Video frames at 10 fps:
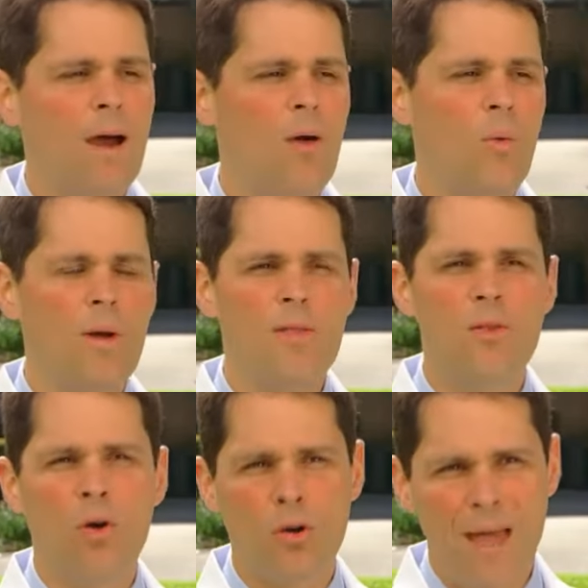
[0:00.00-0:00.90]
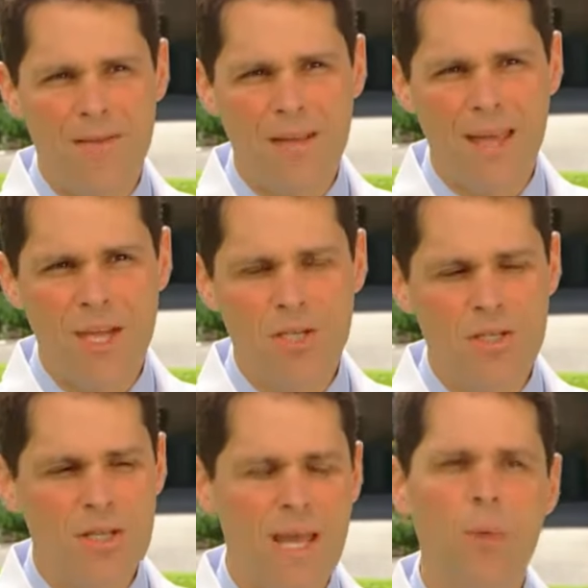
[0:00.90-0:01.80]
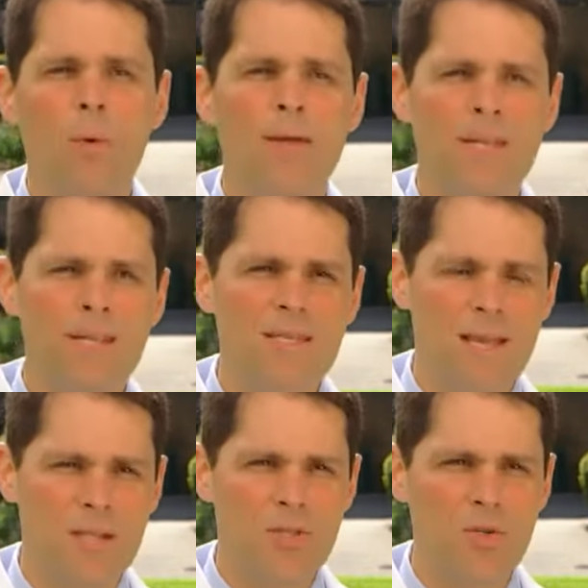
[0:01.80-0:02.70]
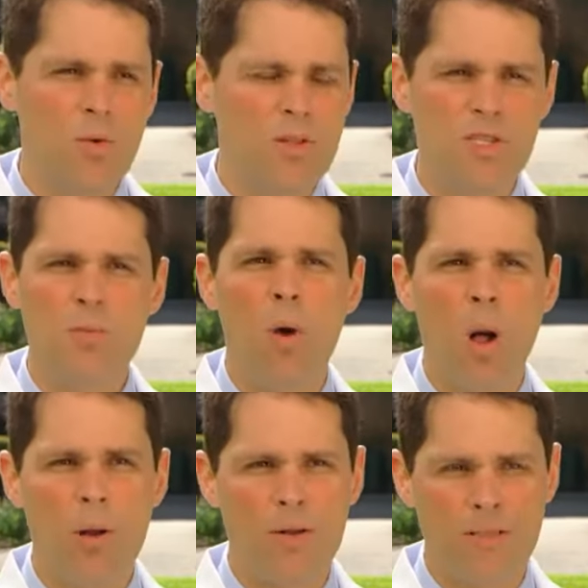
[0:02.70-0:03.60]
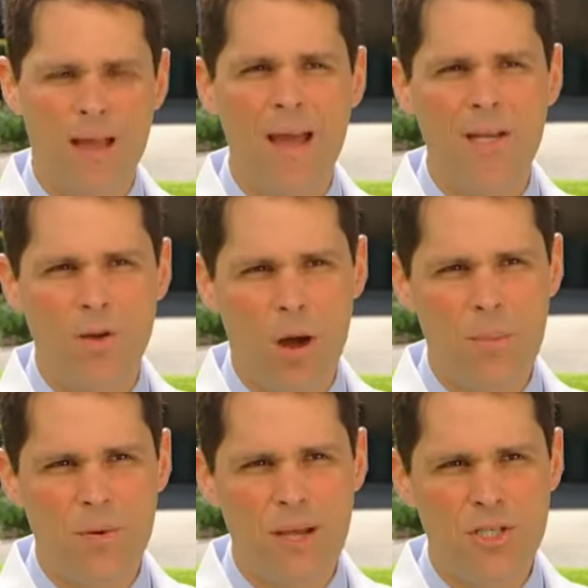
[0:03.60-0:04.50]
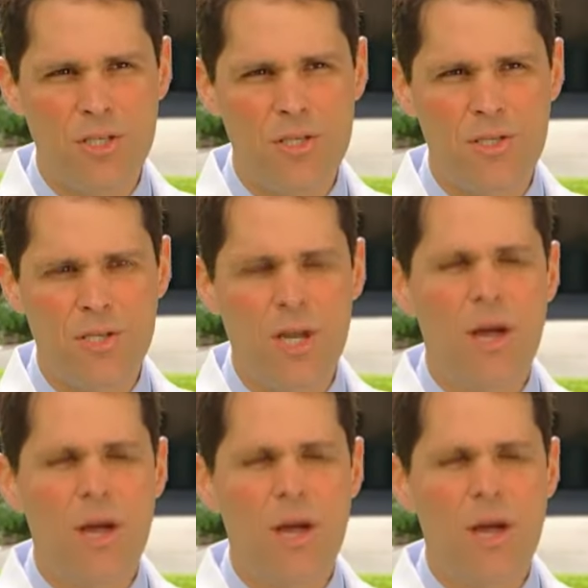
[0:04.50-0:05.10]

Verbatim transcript: with neuronavigation to get where we need to get to with smaller and tinier operations